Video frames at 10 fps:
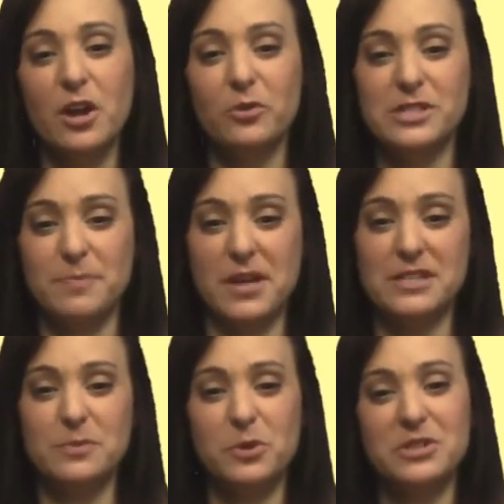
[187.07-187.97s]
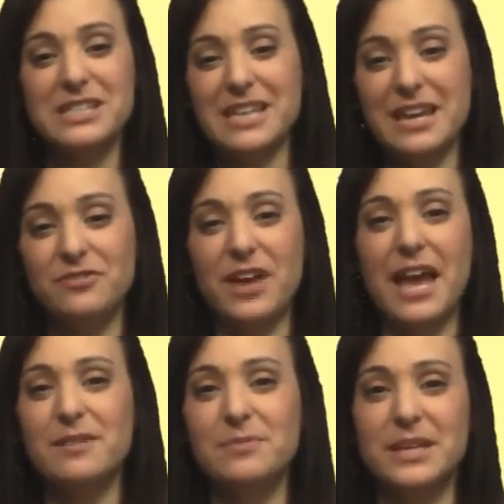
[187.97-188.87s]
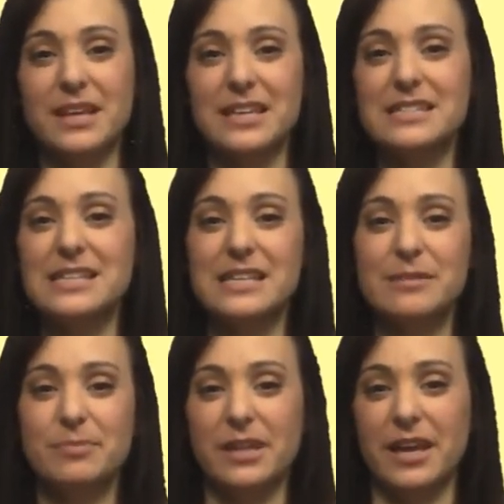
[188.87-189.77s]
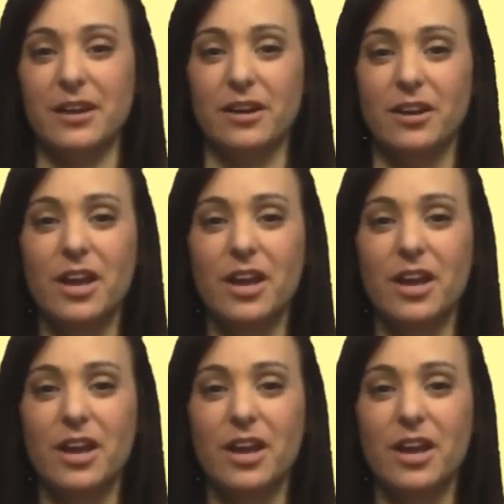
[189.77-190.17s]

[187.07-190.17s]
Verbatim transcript: responsible, safe, and being a team player.